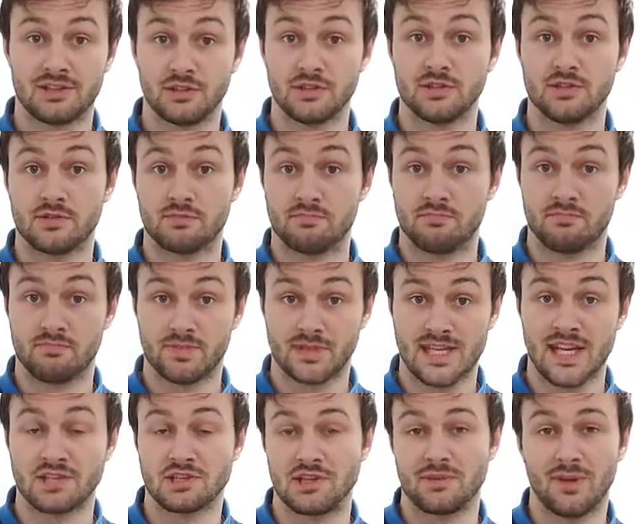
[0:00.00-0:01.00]
could
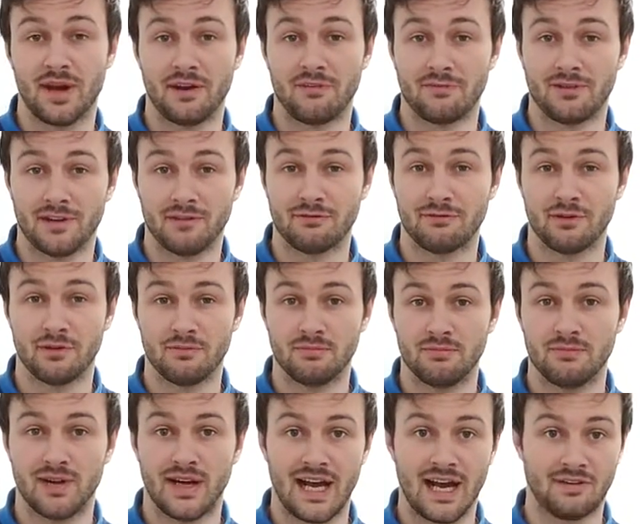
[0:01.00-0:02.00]
potentially benefit
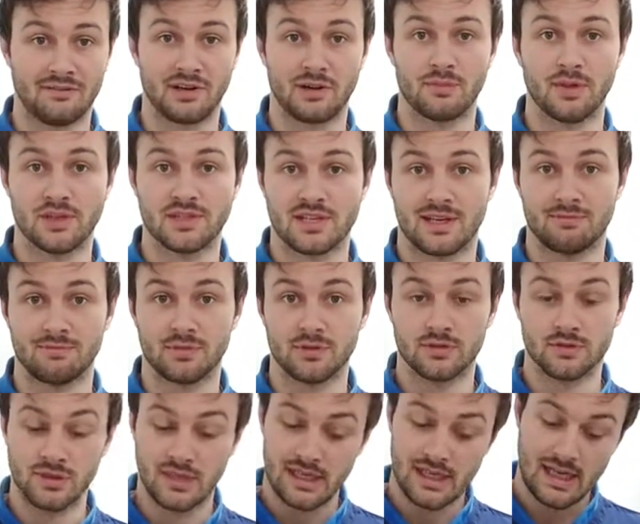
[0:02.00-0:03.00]
from having a blood
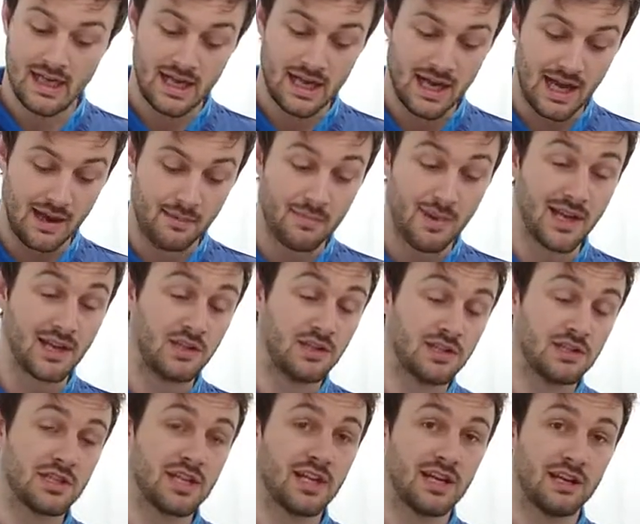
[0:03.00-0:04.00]
sample. Our main
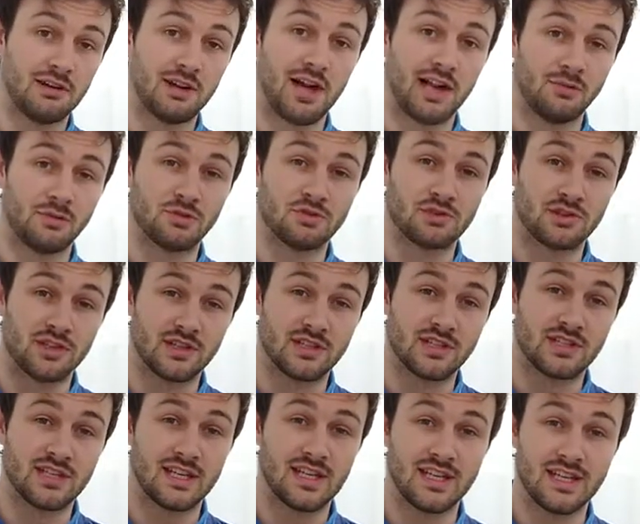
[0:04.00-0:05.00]
use here at Animal
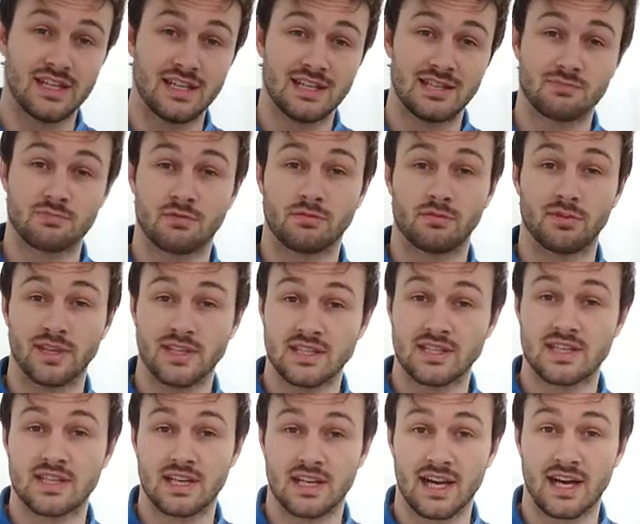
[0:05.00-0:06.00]
Trust is probably in
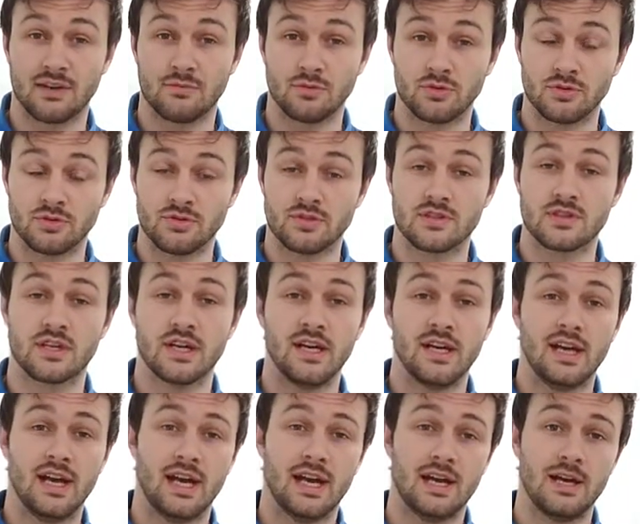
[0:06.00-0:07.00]
sick animals.
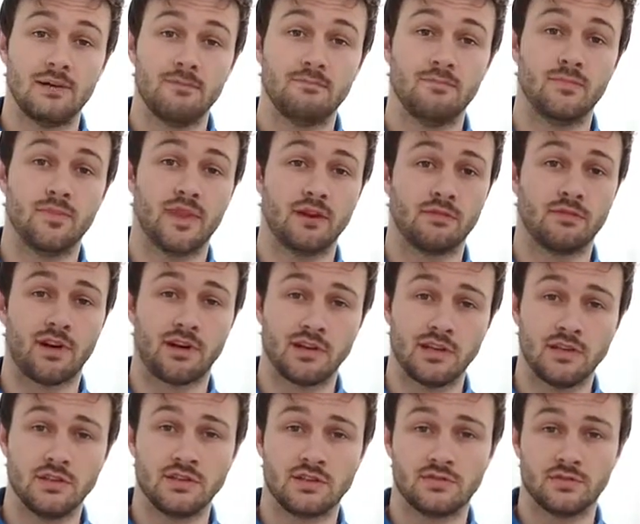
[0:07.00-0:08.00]
They're a
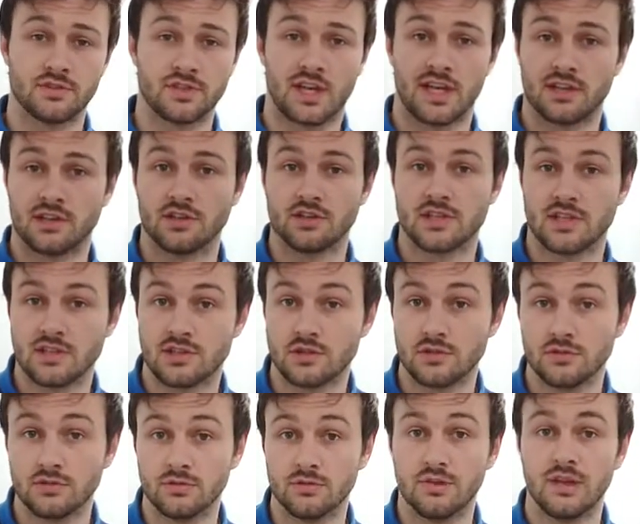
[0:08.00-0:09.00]
very useful diagnostic
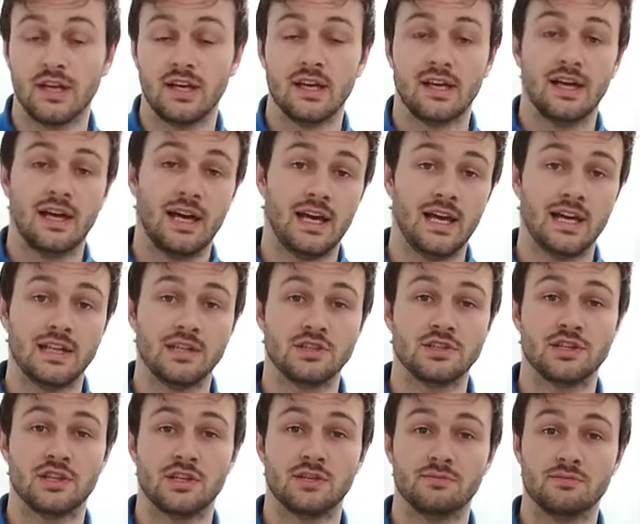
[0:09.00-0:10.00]
tool in
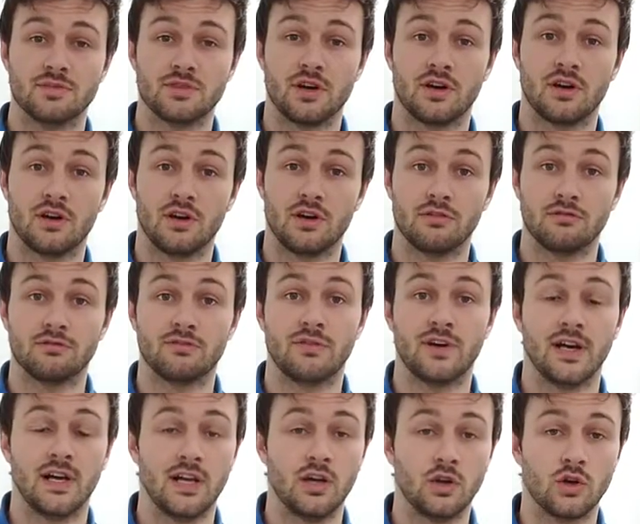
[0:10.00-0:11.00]
terms of
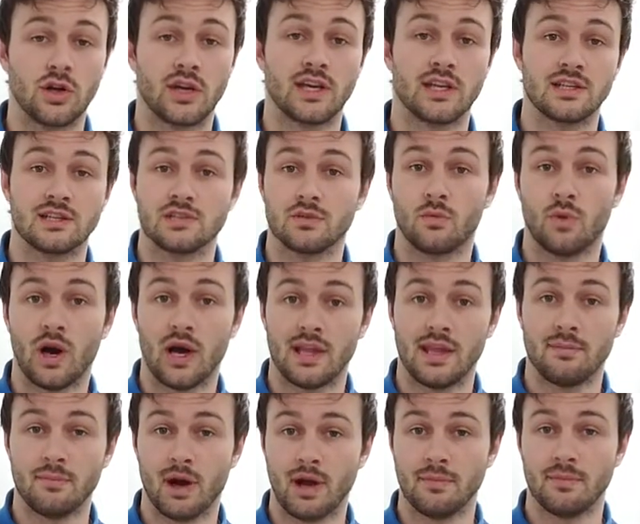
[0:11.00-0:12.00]
looking into why
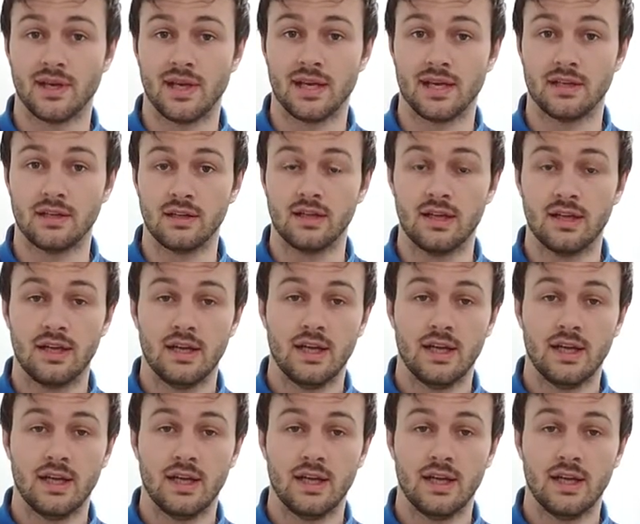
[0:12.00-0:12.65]
they might be ill.